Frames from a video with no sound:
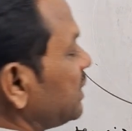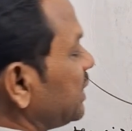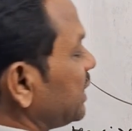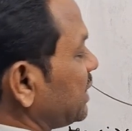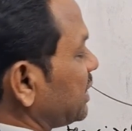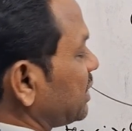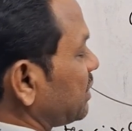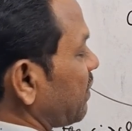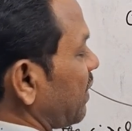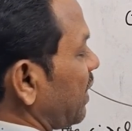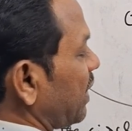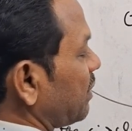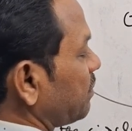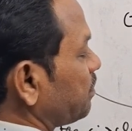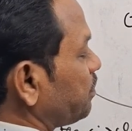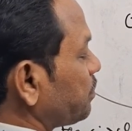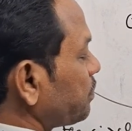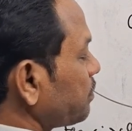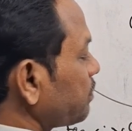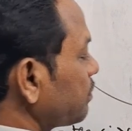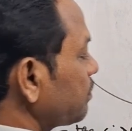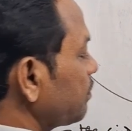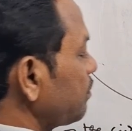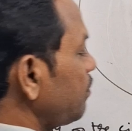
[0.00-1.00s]
6 square.
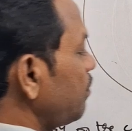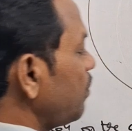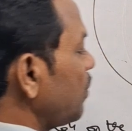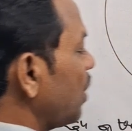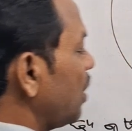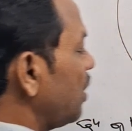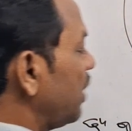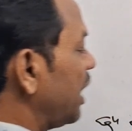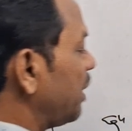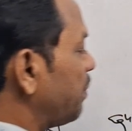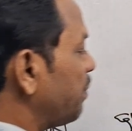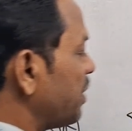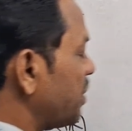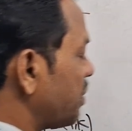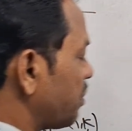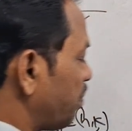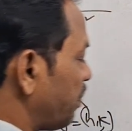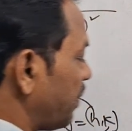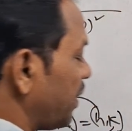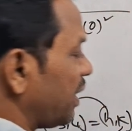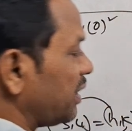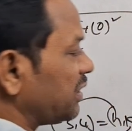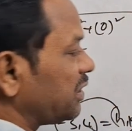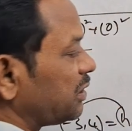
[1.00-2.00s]
Let me
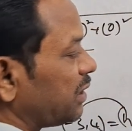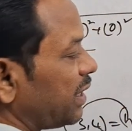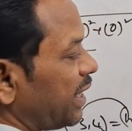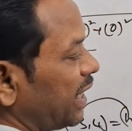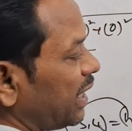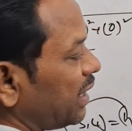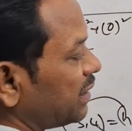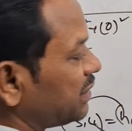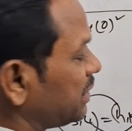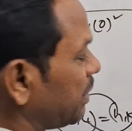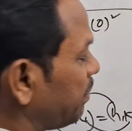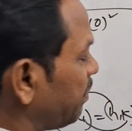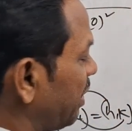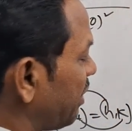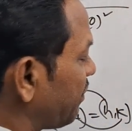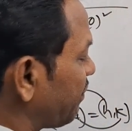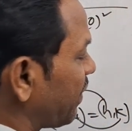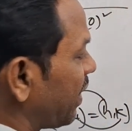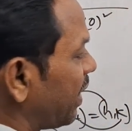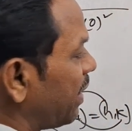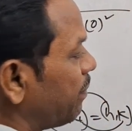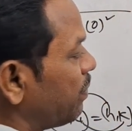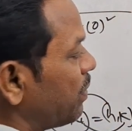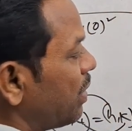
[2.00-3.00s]

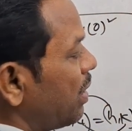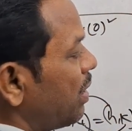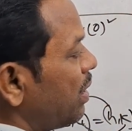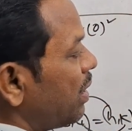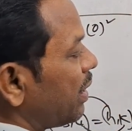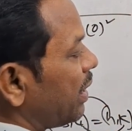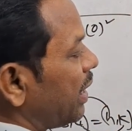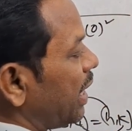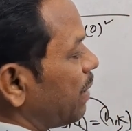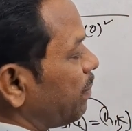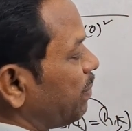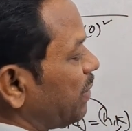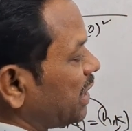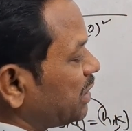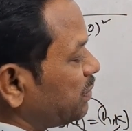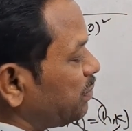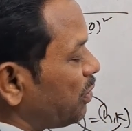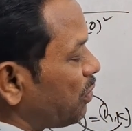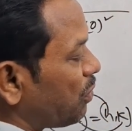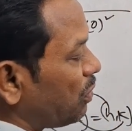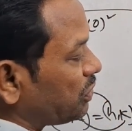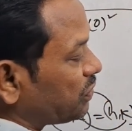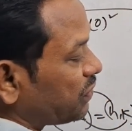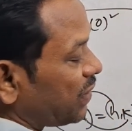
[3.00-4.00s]
simplify. A plus
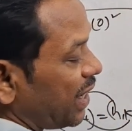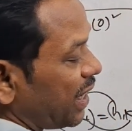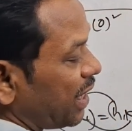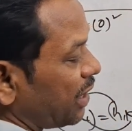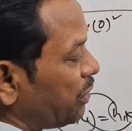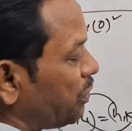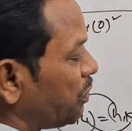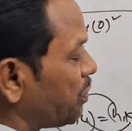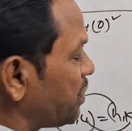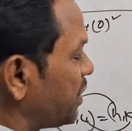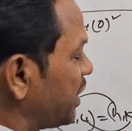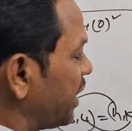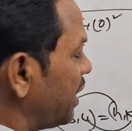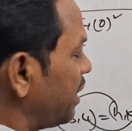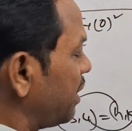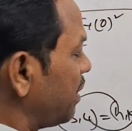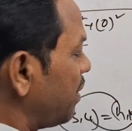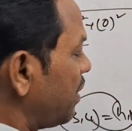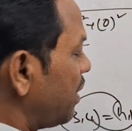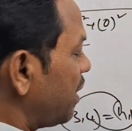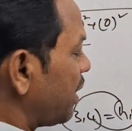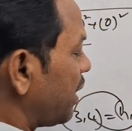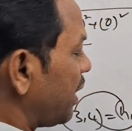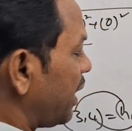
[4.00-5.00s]
b whole square I can use there.
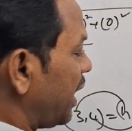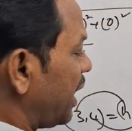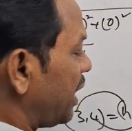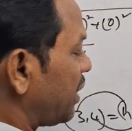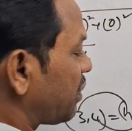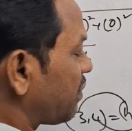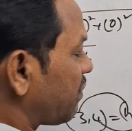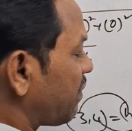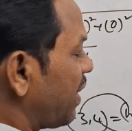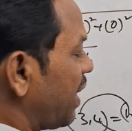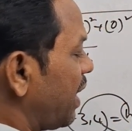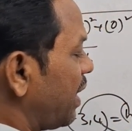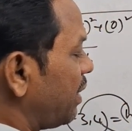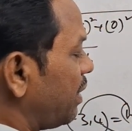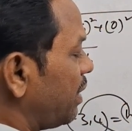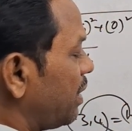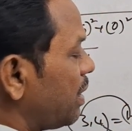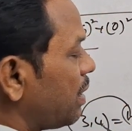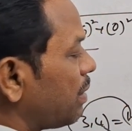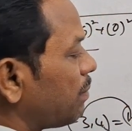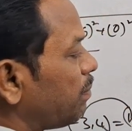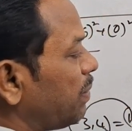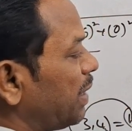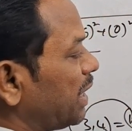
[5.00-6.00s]
A
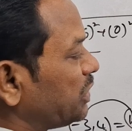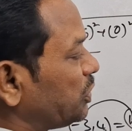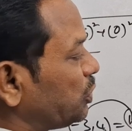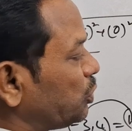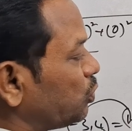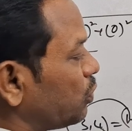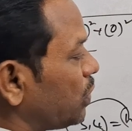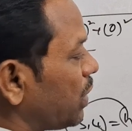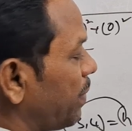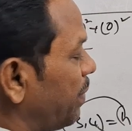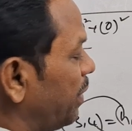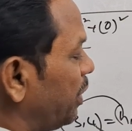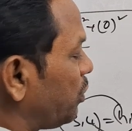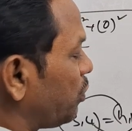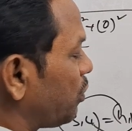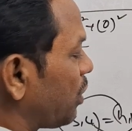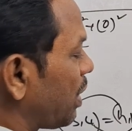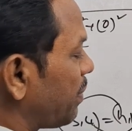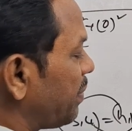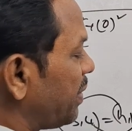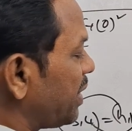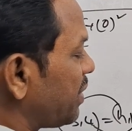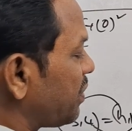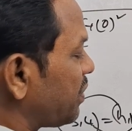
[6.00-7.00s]
square plus
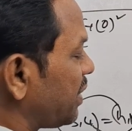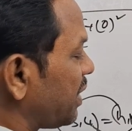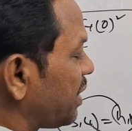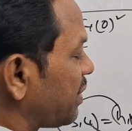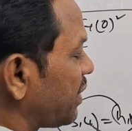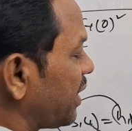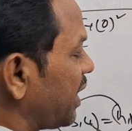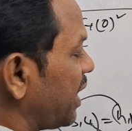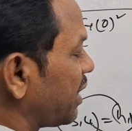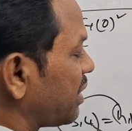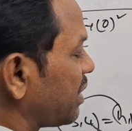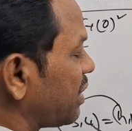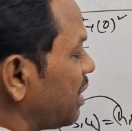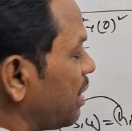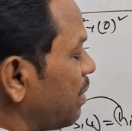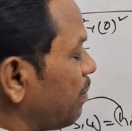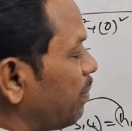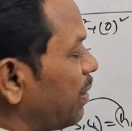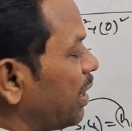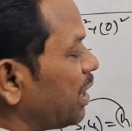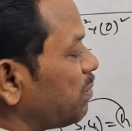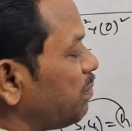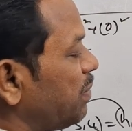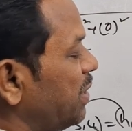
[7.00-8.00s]
2ab is
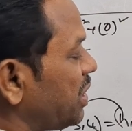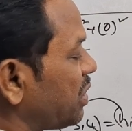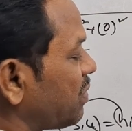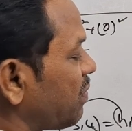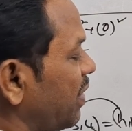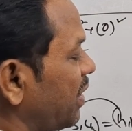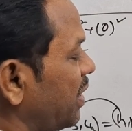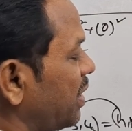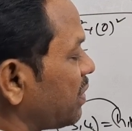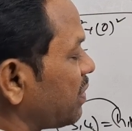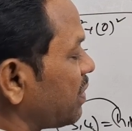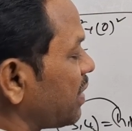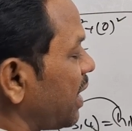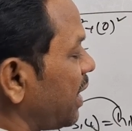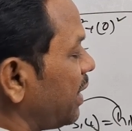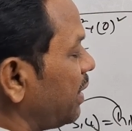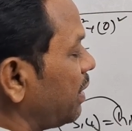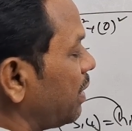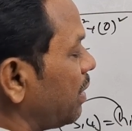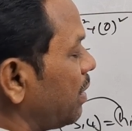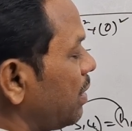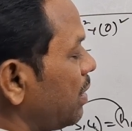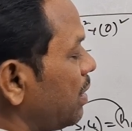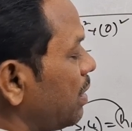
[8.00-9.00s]
6x plus b square is
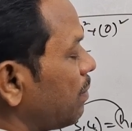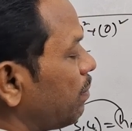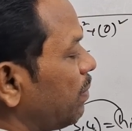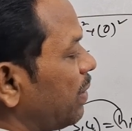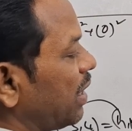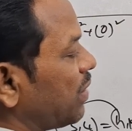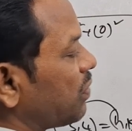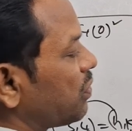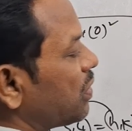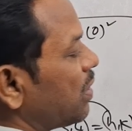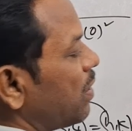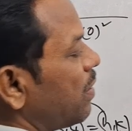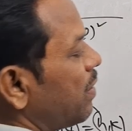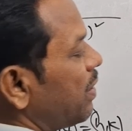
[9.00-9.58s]
9 plus